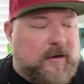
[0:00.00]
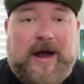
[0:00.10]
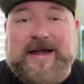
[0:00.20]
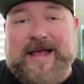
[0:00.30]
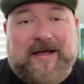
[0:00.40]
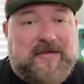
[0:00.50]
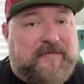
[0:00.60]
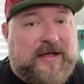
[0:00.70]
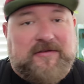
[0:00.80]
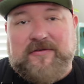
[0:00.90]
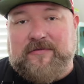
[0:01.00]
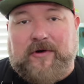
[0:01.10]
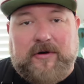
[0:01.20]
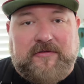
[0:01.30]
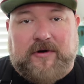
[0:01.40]
Right now, the veggies have
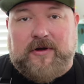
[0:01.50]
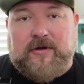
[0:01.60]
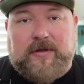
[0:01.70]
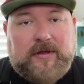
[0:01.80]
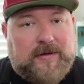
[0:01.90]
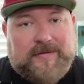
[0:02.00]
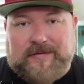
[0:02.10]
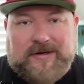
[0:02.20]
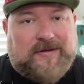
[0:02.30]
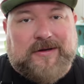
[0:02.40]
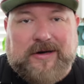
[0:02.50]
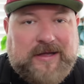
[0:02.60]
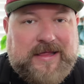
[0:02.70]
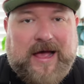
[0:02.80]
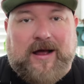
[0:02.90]
already started cooking because you know they're
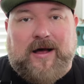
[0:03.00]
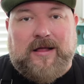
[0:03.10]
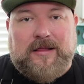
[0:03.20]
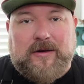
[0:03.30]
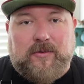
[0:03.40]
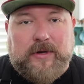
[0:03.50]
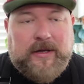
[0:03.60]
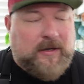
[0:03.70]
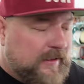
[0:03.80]
in that hot liquid.